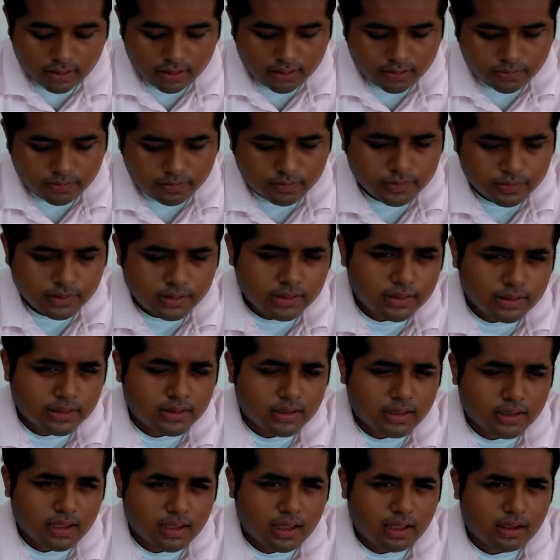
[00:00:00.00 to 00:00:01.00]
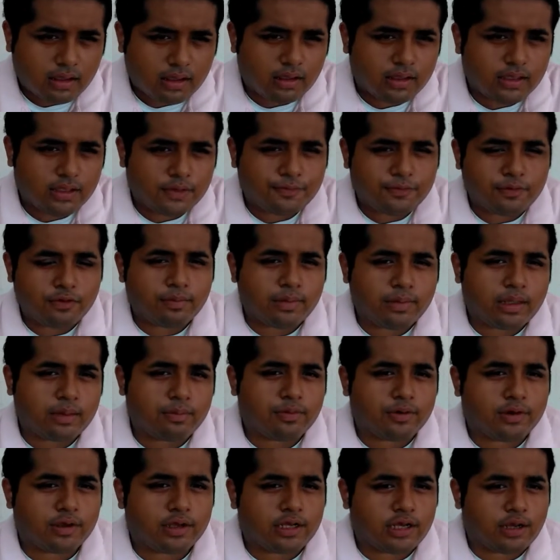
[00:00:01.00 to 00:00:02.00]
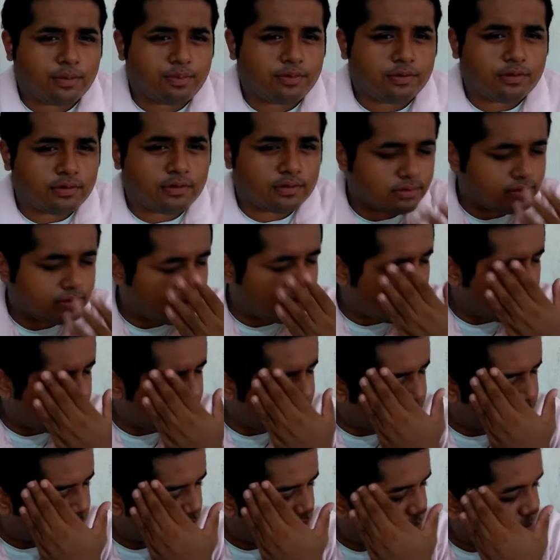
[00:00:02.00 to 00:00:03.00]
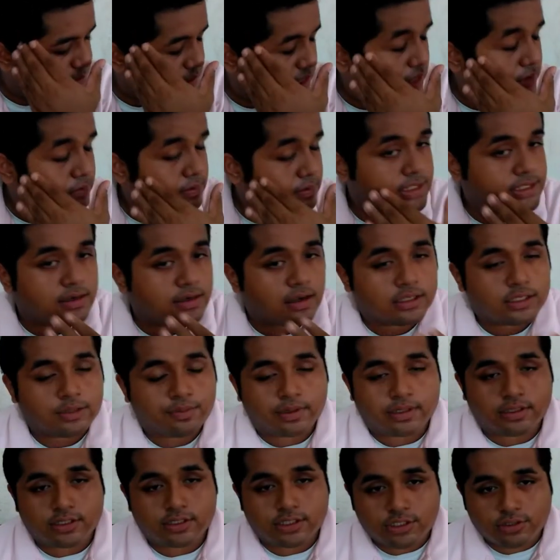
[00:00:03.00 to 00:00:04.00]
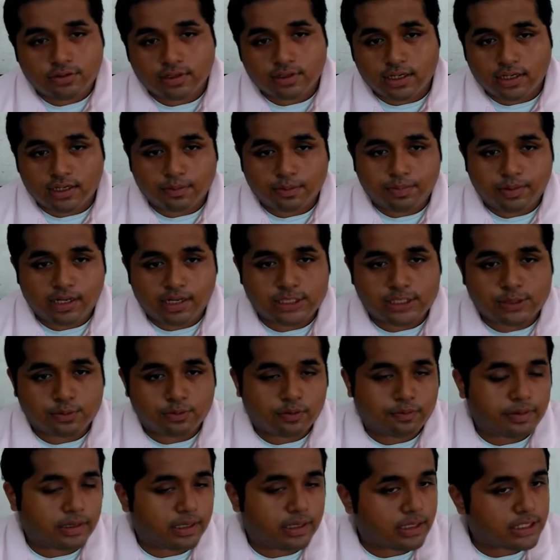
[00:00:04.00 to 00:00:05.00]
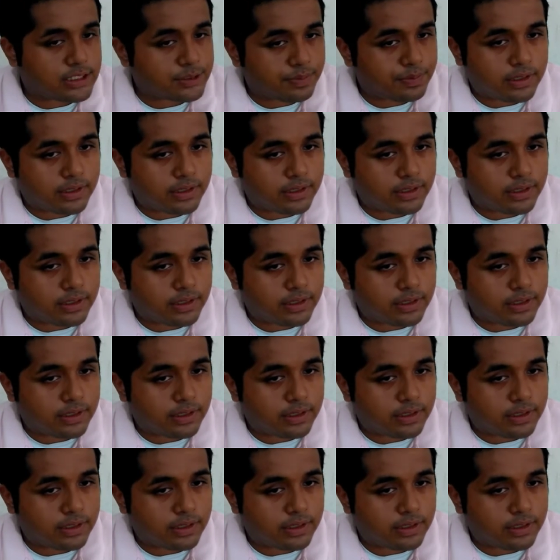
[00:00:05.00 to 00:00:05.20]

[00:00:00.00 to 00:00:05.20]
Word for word: Um, if you remember a couple episodes back, we talked about the Chukka independence movement.